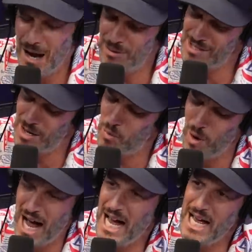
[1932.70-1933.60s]
I was like,
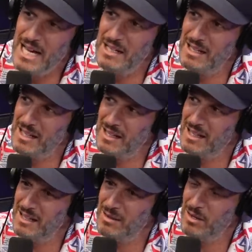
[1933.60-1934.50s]
Why
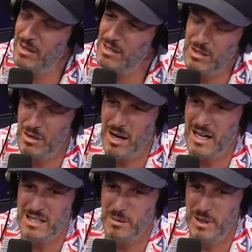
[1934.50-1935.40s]
is there an
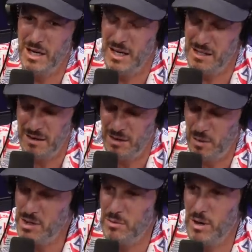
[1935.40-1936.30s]
exclamation? Is there a
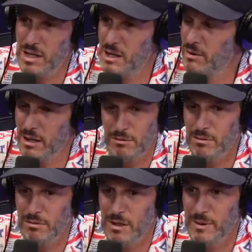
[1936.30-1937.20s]
question mark? And they were like, well,
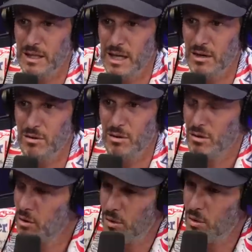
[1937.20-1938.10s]
What do you mean? I go,
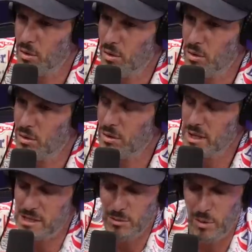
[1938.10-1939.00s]

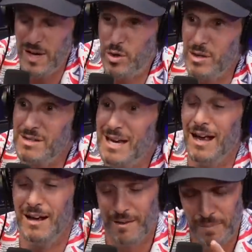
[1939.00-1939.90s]
They said, We couldn't
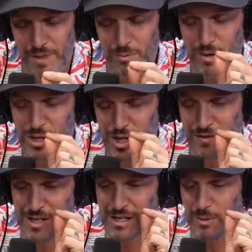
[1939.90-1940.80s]
tell. She
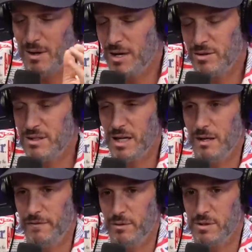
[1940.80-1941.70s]
even said to me, I couldn't tell
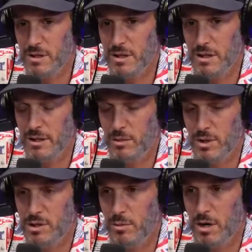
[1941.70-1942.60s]
if it was a
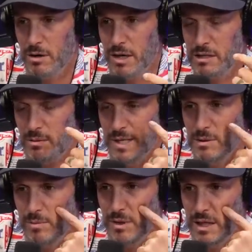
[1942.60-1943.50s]
question mark or an
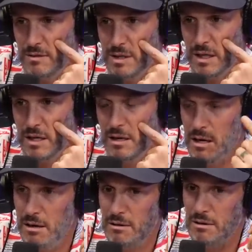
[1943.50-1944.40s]
exclamation point. I was like,
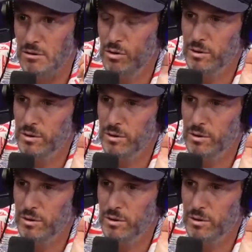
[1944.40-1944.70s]
Why would